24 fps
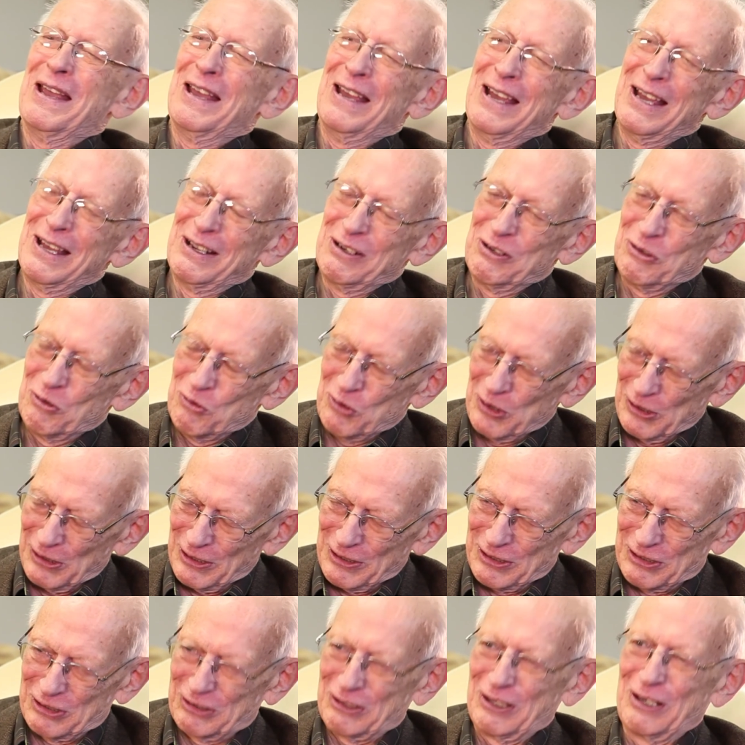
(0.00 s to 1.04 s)
And it really
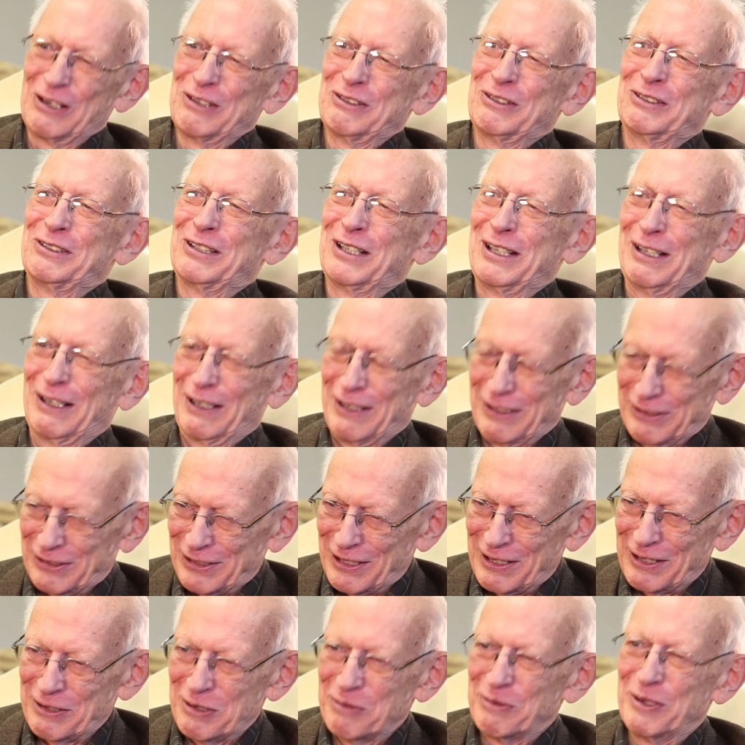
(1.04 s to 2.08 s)
scared the daylights
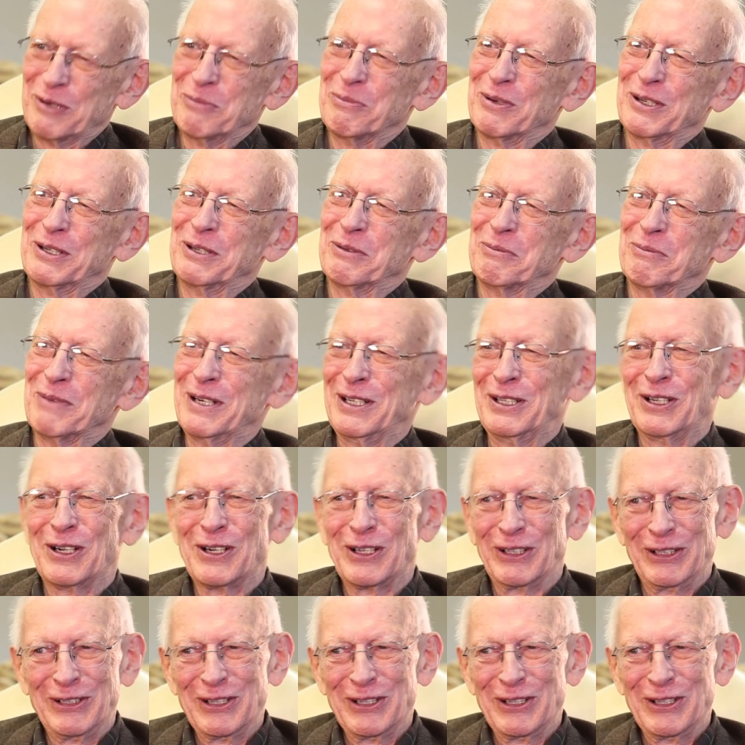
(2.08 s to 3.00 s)
out of me, but it made all the